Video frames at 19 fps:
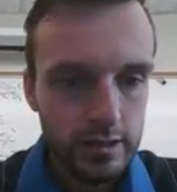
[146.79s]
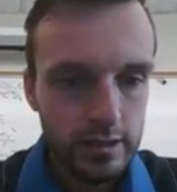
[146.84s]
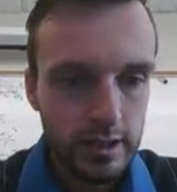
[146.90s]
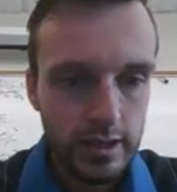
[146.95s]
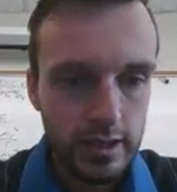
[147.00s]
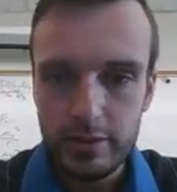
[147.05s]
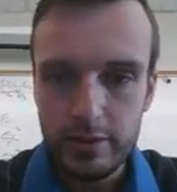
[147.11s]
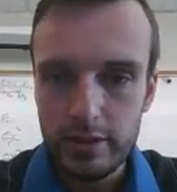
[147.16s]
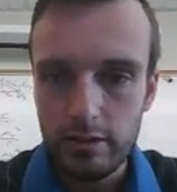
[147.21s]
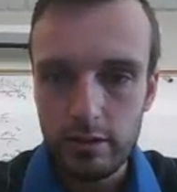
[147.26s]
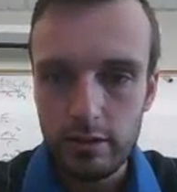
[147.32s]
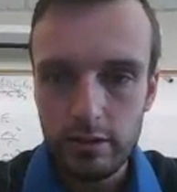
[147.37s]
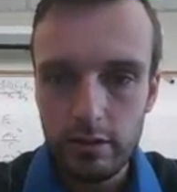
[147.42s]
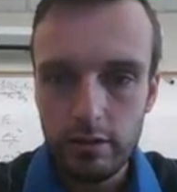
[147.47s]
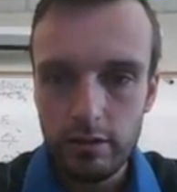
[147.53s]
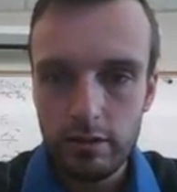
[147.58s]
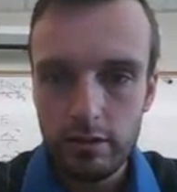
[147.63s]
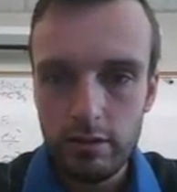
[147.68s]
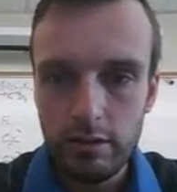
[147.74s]
times
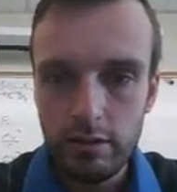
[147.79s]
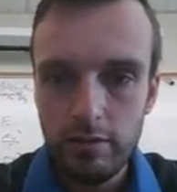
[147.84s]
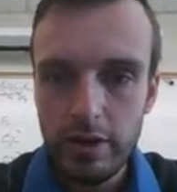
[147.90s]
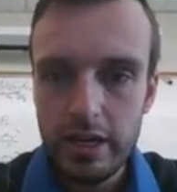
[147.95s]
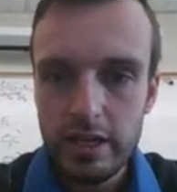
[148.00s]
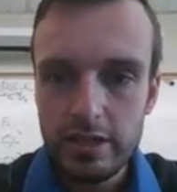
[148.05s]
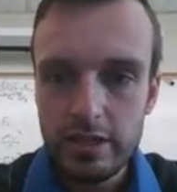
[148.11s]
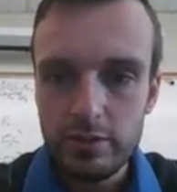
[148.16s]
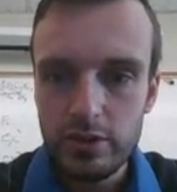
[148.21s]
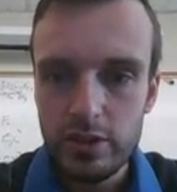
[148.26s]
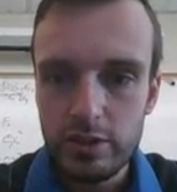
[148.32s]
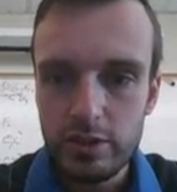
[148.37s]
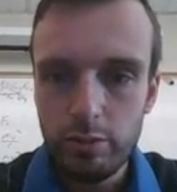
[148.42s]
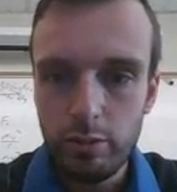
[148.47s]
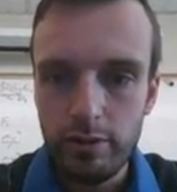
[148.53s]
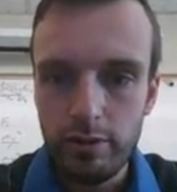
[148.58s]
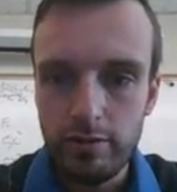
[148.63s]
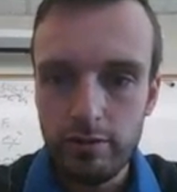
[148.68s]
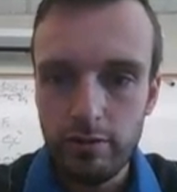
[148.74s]
our radius, which is
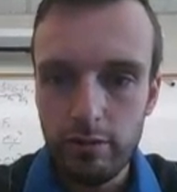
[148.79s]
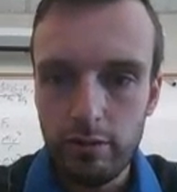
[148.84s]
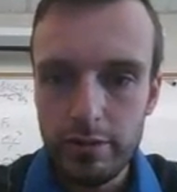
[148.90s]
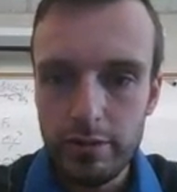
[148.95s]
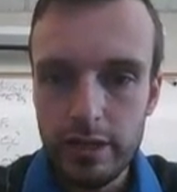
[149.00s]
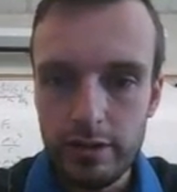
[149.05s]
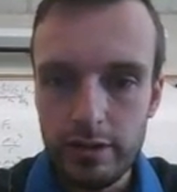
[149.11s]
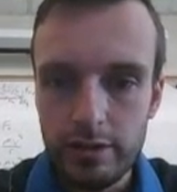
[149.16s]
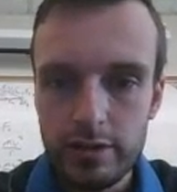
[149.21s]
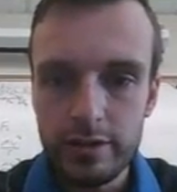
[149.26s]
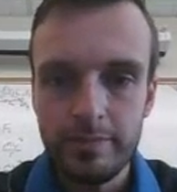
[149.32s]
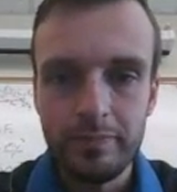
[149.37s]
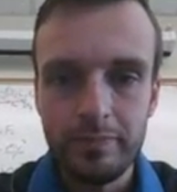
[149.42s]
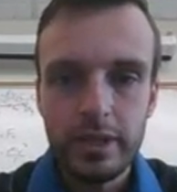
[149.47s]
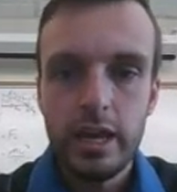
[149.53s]
0.4 meters.